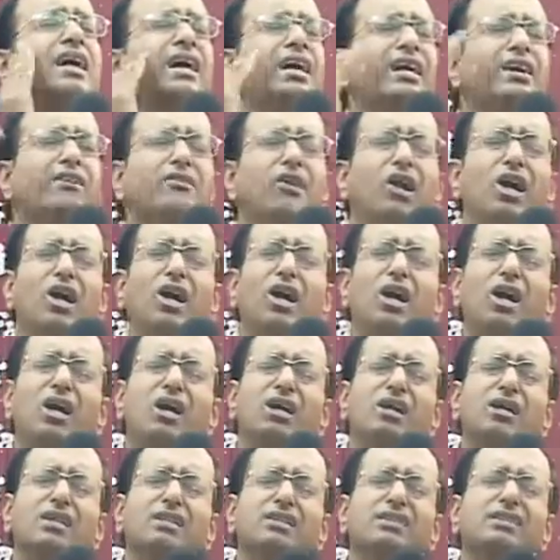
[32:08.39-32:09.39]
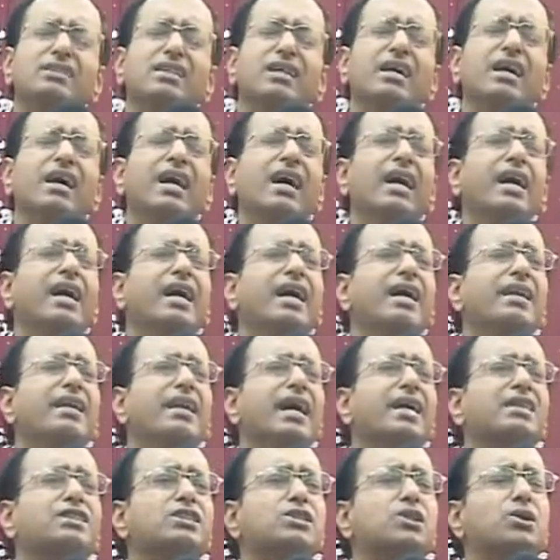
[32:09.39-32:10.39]
He was in
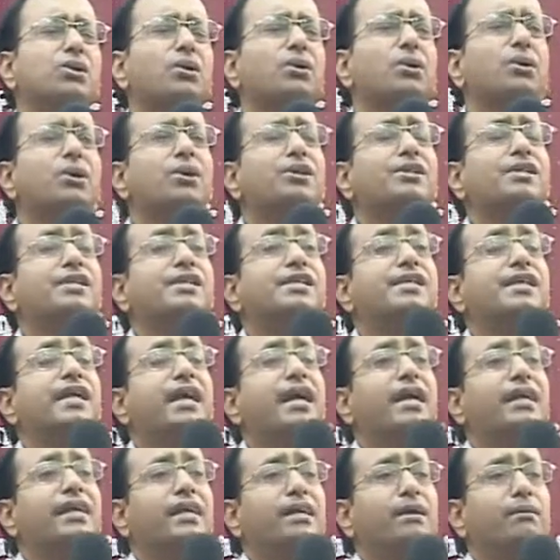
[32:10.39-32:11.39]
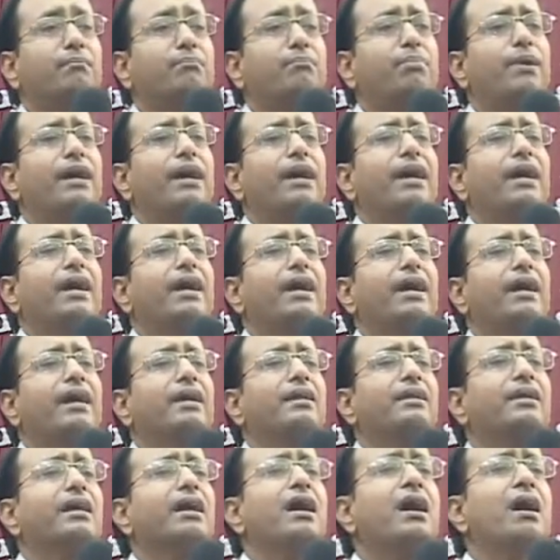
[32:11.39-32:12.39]
excruciating pain.
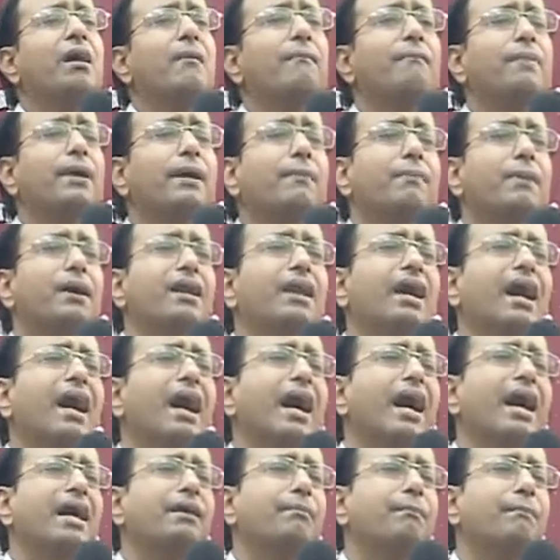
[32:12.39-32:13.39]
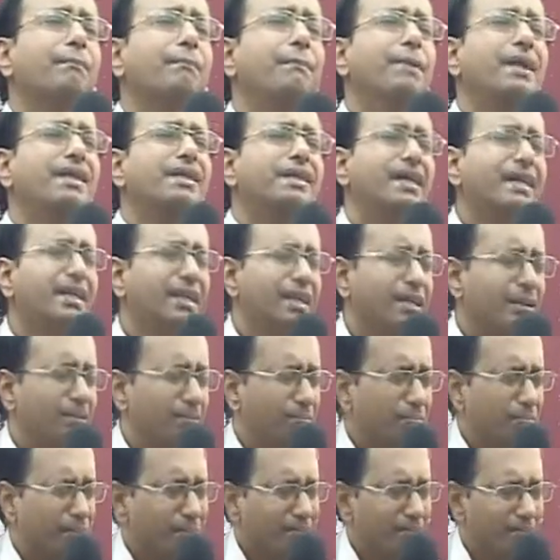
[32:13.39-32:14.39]
People had beaten
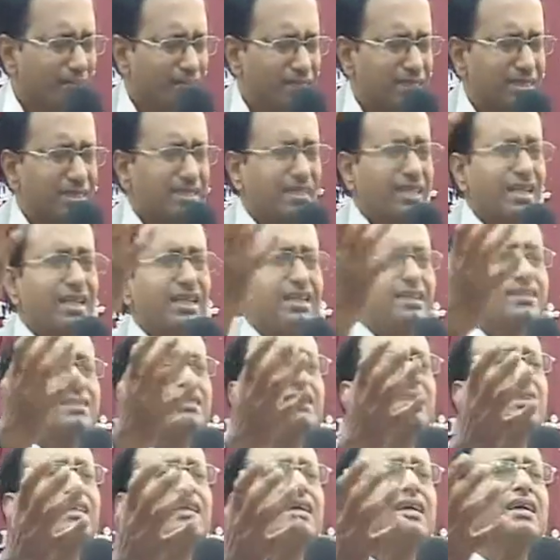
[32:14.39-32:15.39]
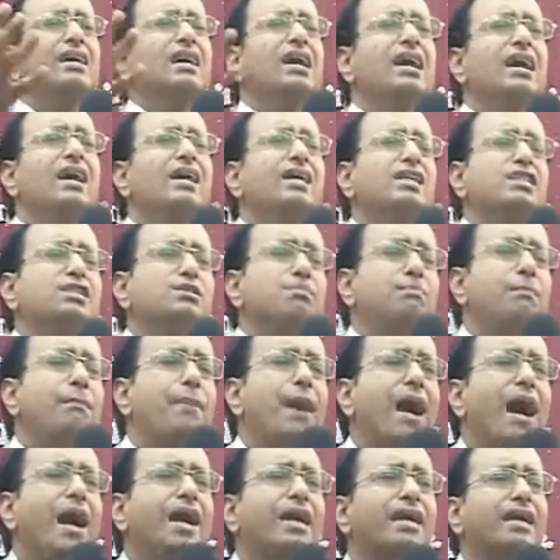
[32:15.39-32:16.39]
him mercilessly. His
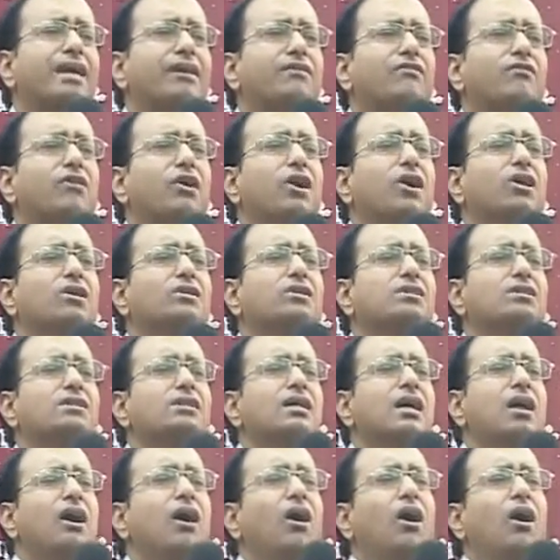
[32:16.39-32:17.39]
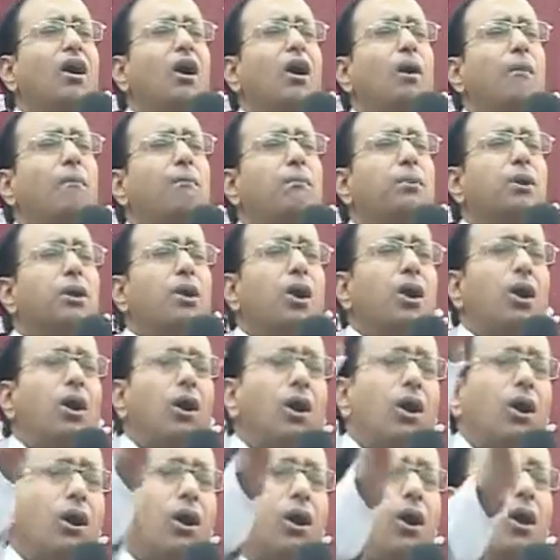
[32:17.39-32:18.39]
back was, oh,
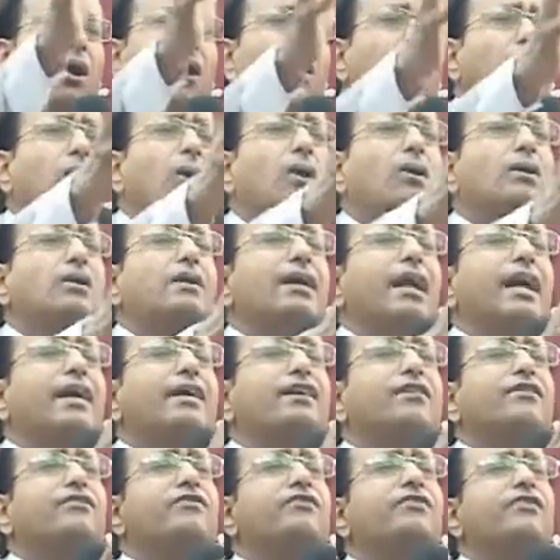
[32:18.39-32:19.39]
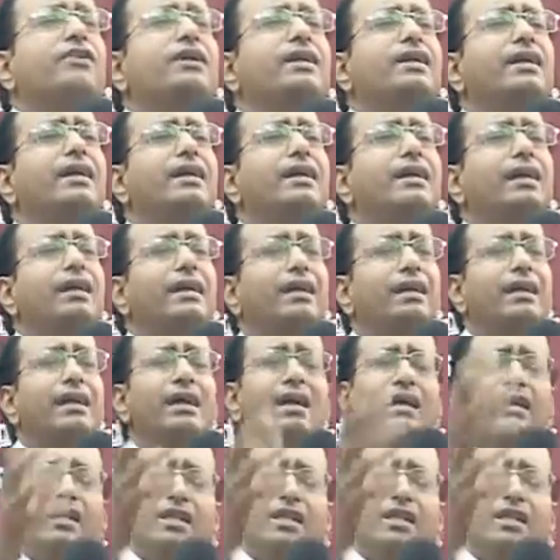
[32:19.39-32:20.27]
plowed like a field.